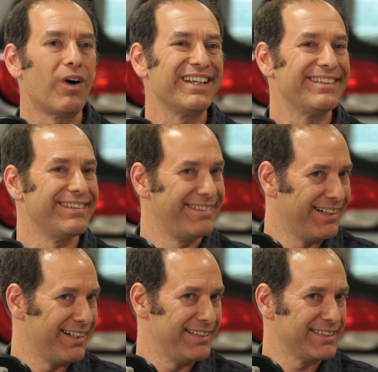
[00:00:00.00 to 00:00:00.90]
what it
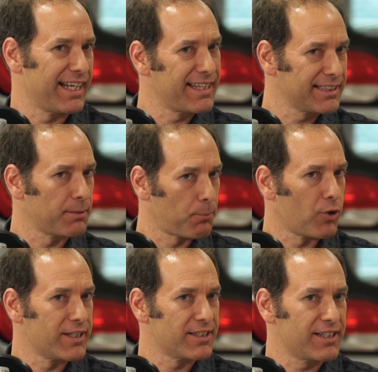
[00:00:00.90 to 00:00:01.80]
does, and I think it's an
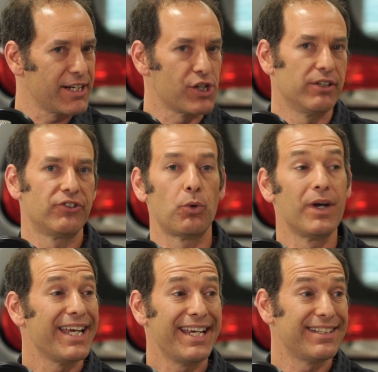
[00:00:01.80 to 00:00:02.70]
important distinction. So yeah.
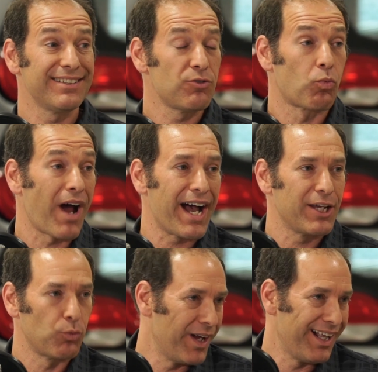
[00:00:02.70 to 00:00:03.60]
it doesn't
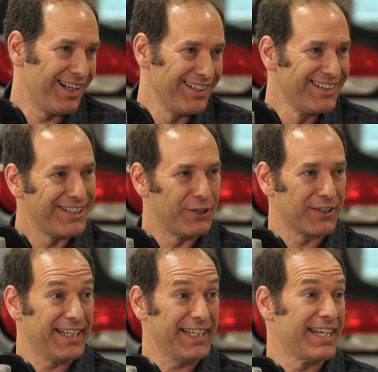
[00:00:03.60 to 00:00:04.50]
ride well
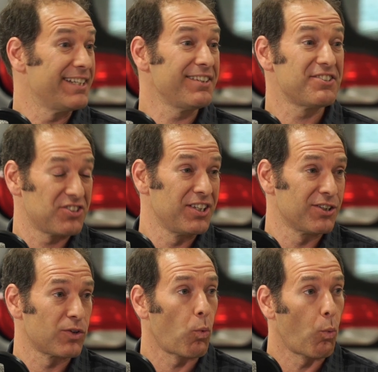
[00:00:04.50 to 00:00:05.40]
okay? It doesn't
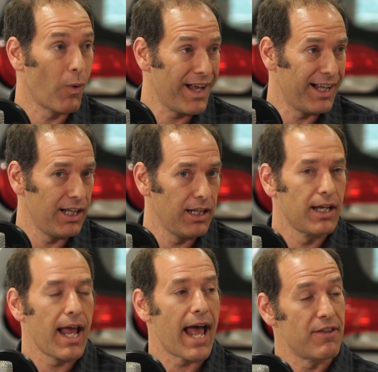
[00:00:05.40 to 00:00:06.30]
steer well,
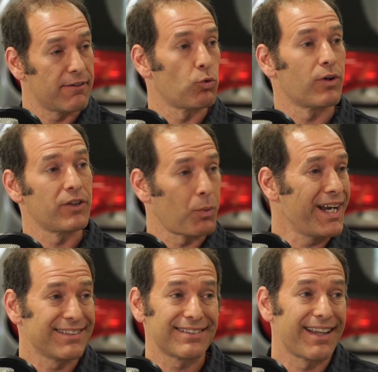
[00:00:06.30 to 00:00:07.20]
and therefore in the
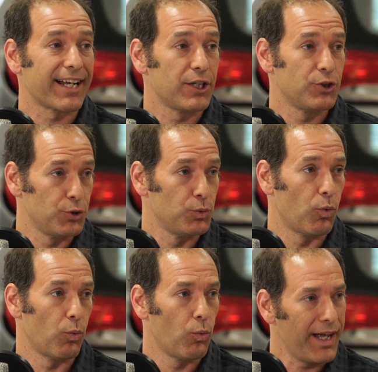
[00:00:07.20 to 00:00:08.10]
ratings it's not going to
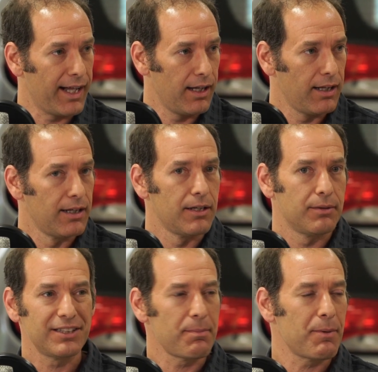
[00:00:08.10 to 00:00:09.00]
do well.
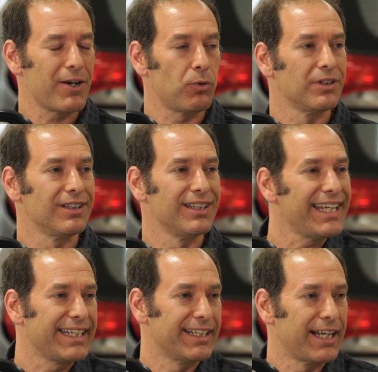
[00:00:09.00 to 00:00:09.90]
It doesn't mean we don't
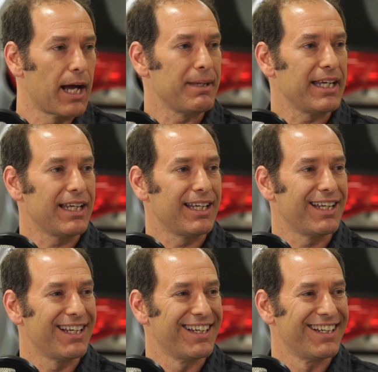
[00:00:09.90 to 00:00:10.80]
like it. I not mean, easy to